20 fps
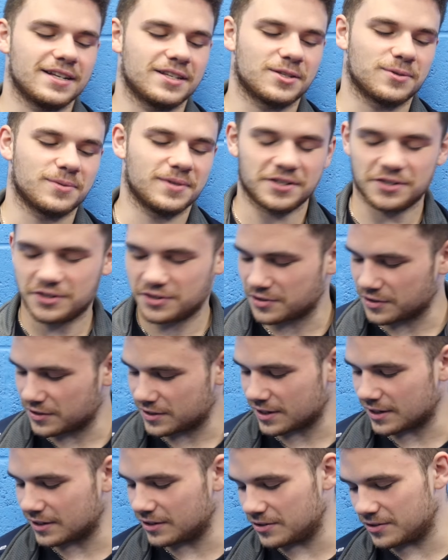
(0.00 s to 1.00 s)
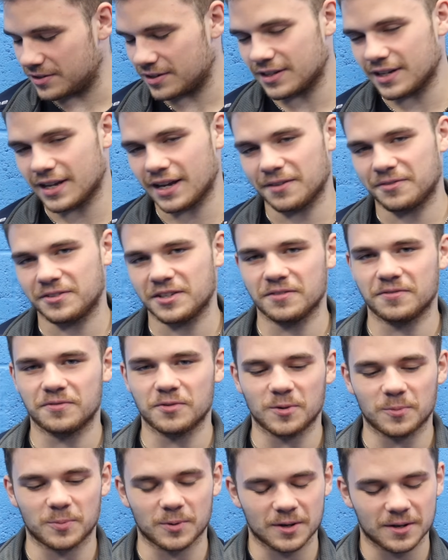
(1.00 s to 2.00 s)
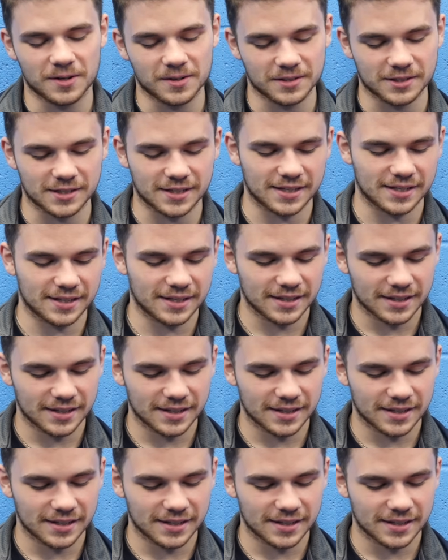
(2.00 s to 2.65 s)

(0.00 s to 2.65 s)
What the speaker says: so we just got done using the FT4 Pros.